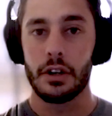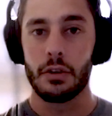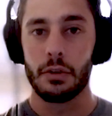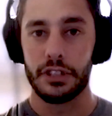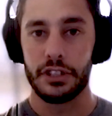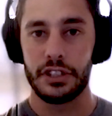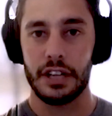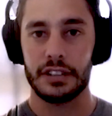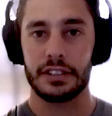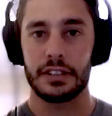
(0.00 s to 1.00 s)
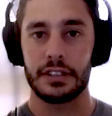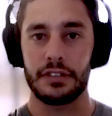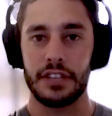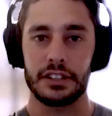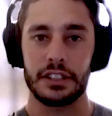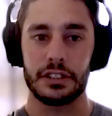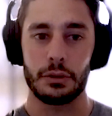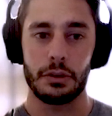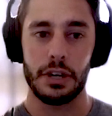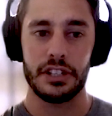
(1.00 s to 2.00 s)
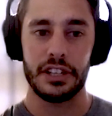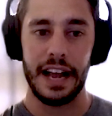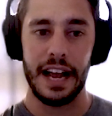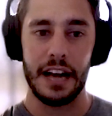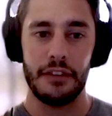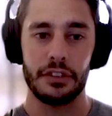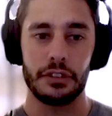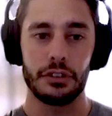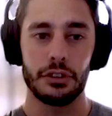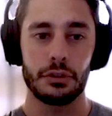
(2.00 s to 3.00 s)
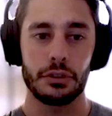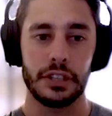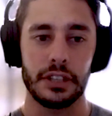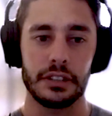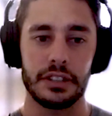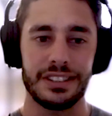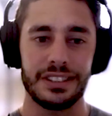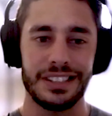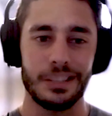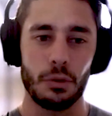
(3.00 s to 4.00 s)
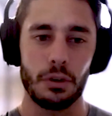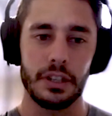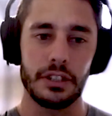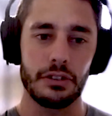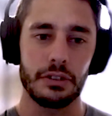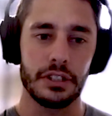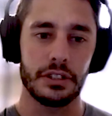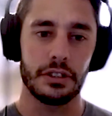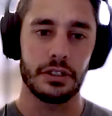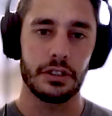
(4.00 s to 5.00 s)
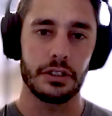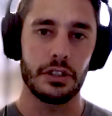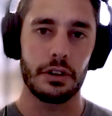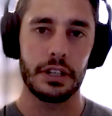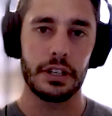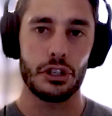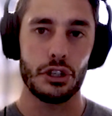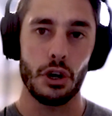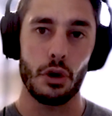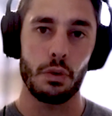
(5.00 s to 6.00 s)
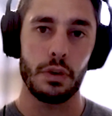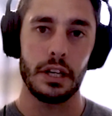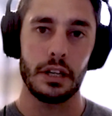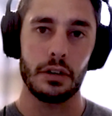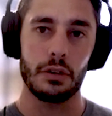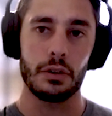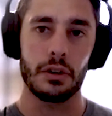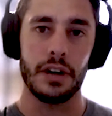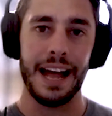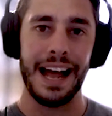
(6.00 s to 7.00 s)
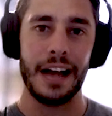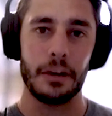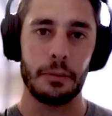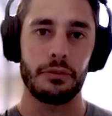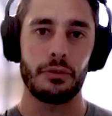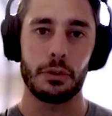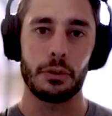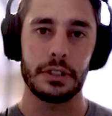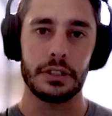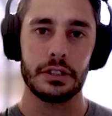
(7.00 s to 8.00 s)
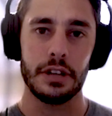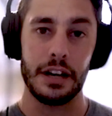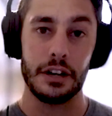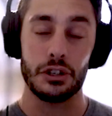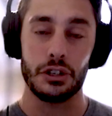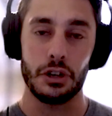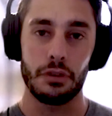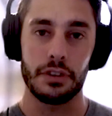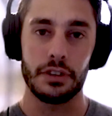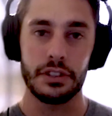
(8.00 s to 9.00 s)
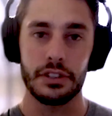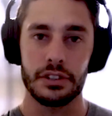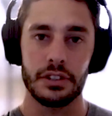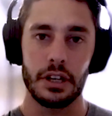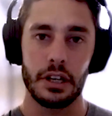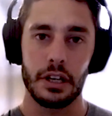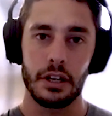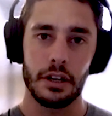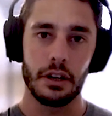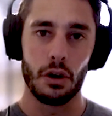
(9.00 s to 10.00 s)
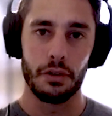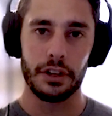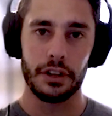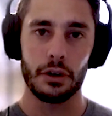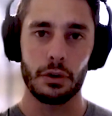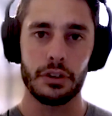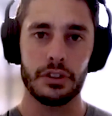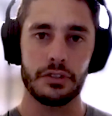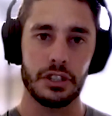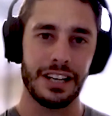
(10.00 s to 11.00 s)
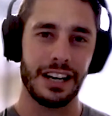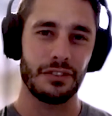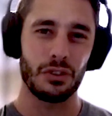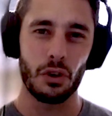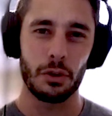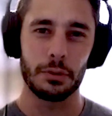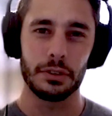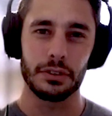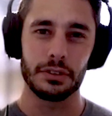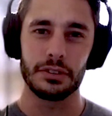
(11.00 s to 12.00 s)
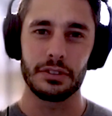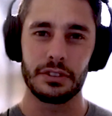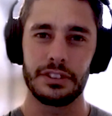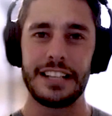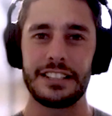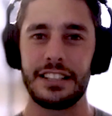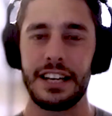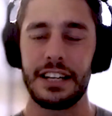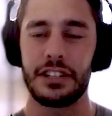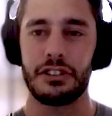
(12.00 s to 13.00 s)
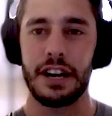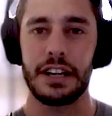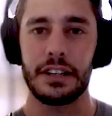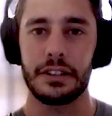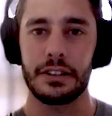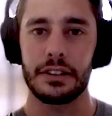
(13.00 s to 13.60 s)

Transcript: which dovetails into a question that I had for you. Do you clinically see more injuries during show week or at a performance, at a show versus over the course of just kind of normal day-to-day training?